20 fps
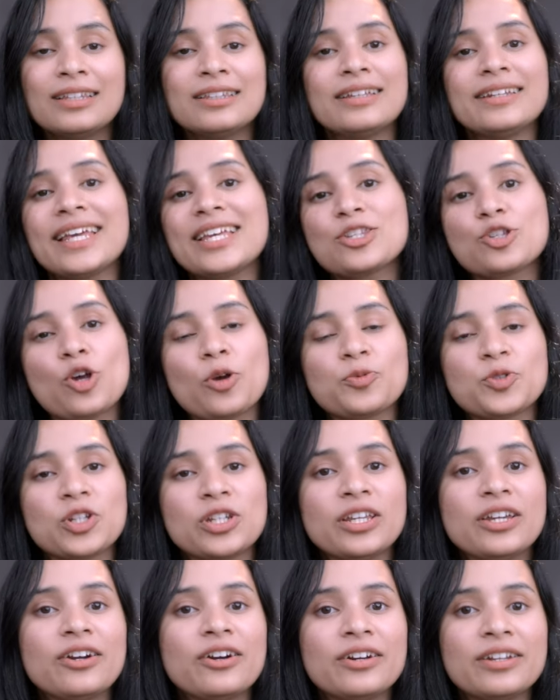The next
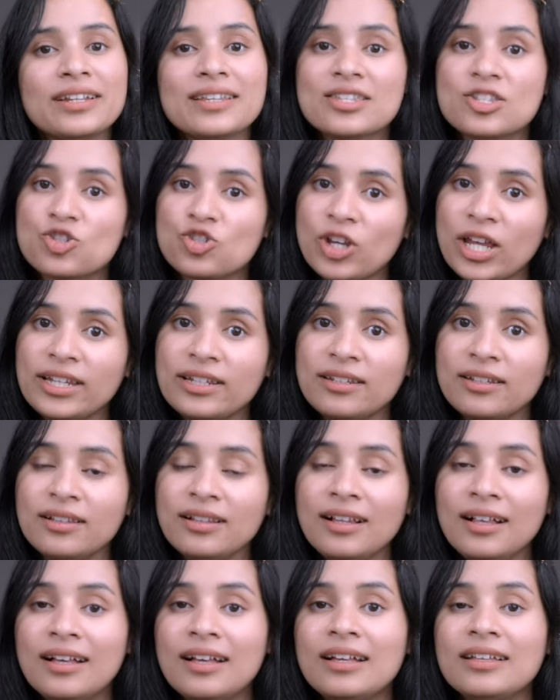option here is
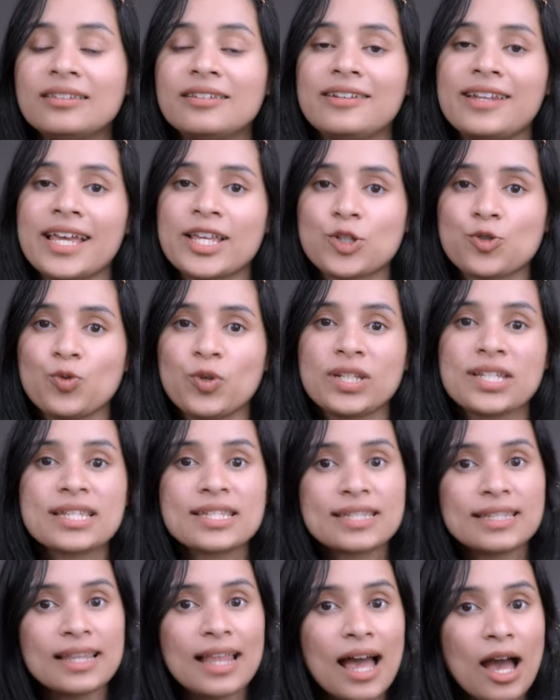gentle, the next one
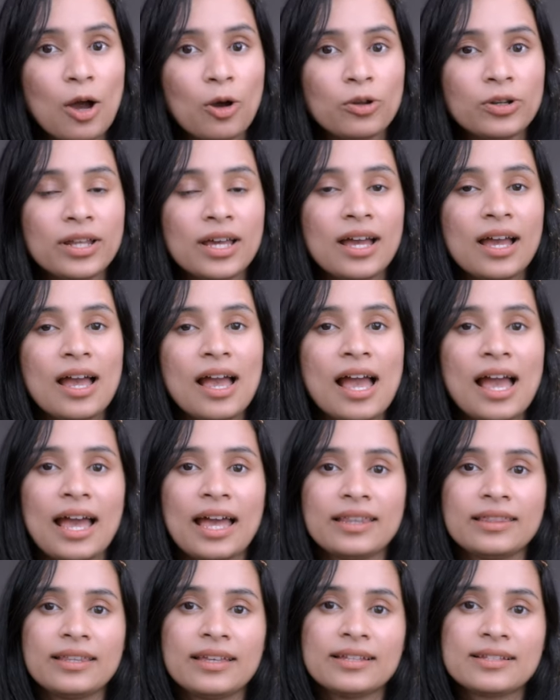is loud
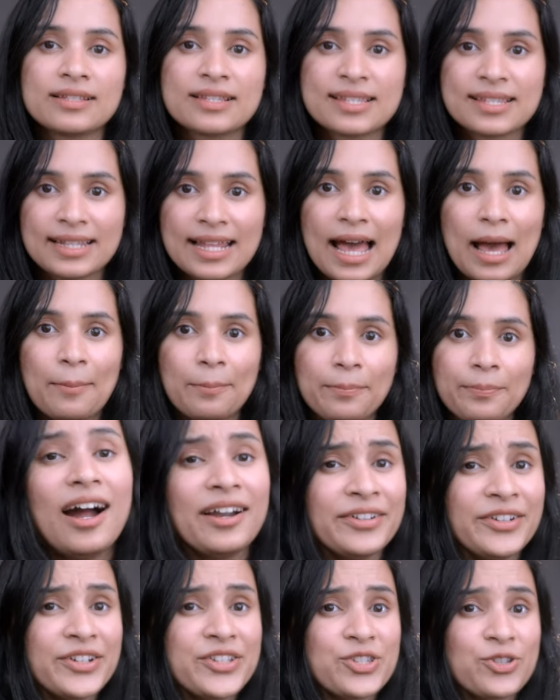and then slam.
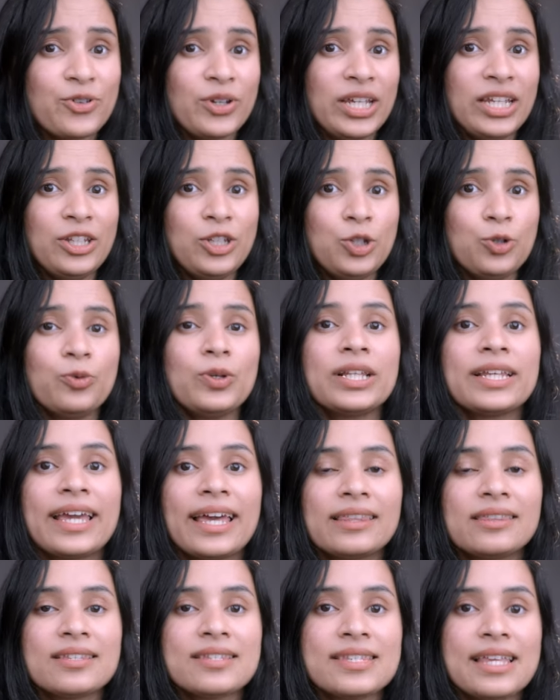Under screen, you will
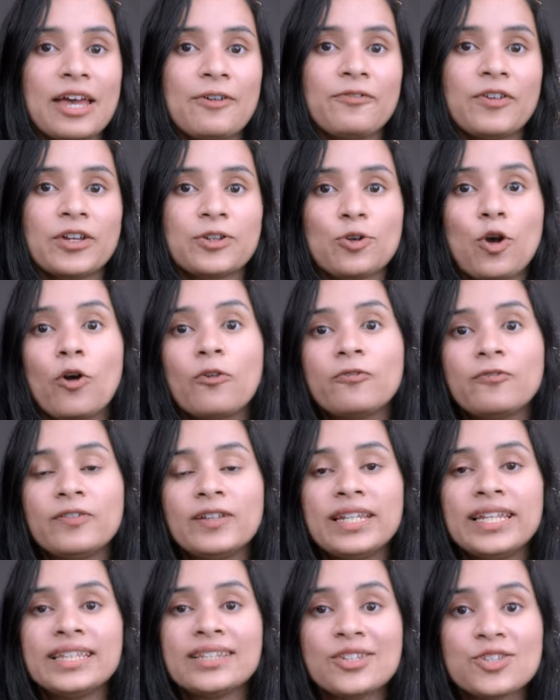get this effect of
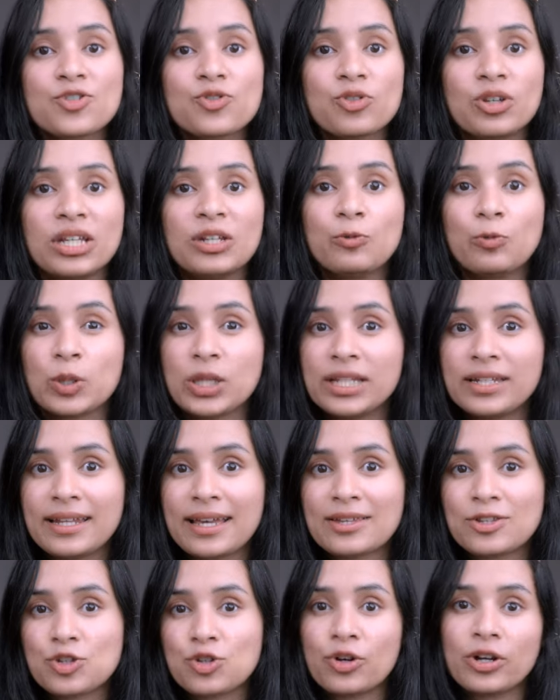filling the screen with the
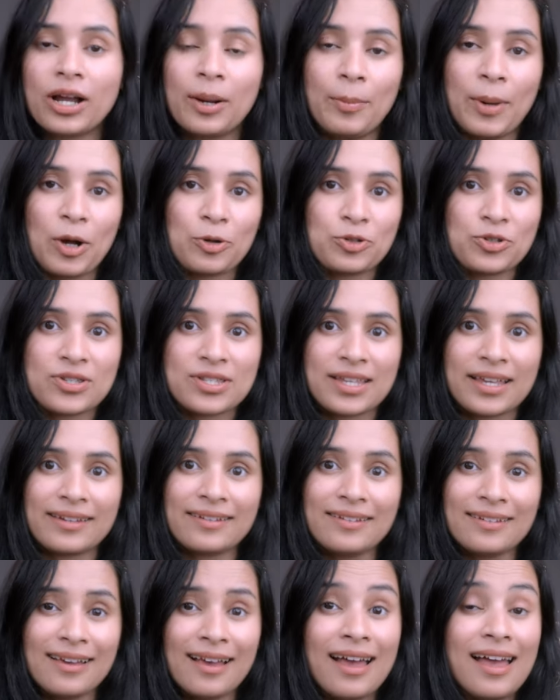text you're about to
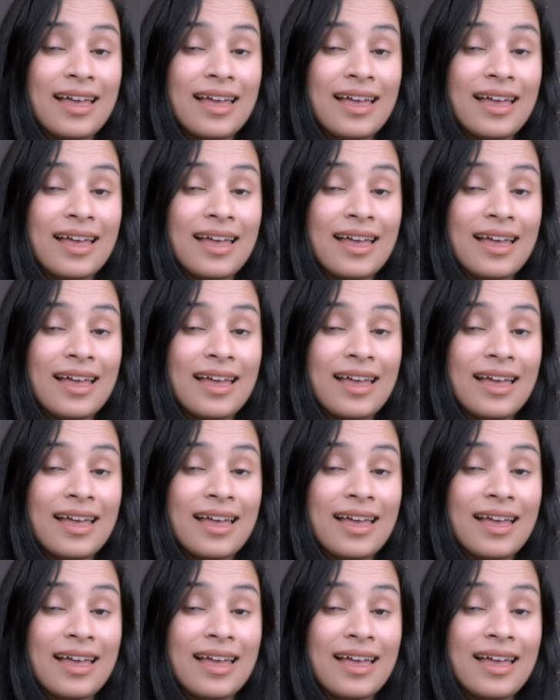send.